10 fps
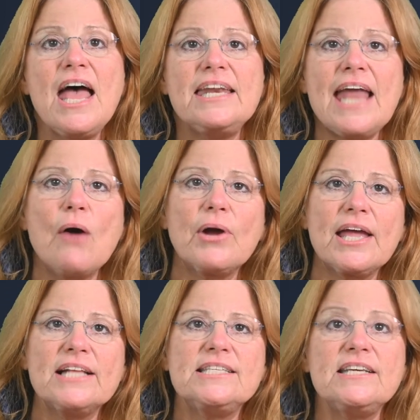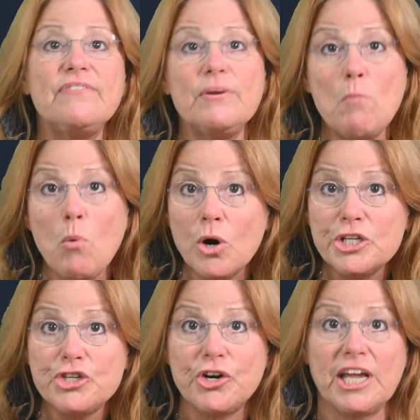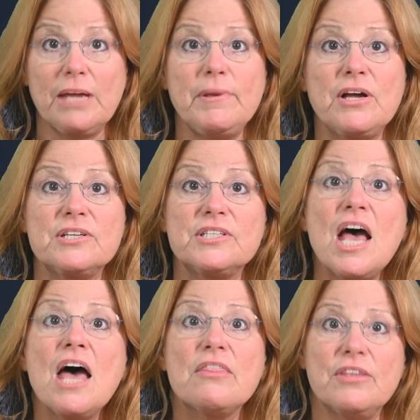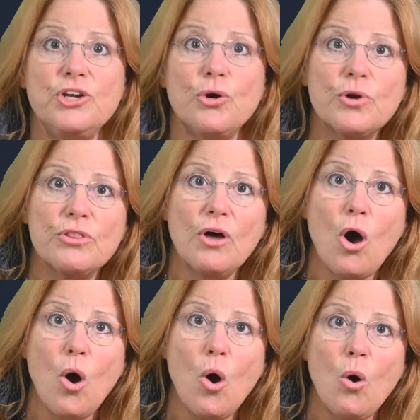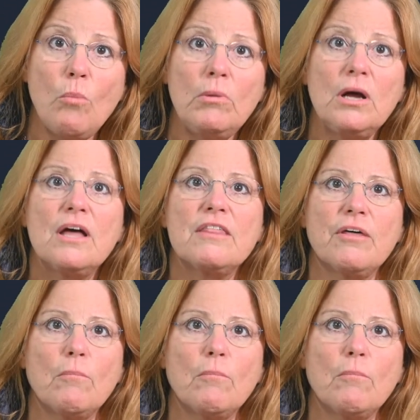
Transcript: Now it gets even more tricky because the newer the home, the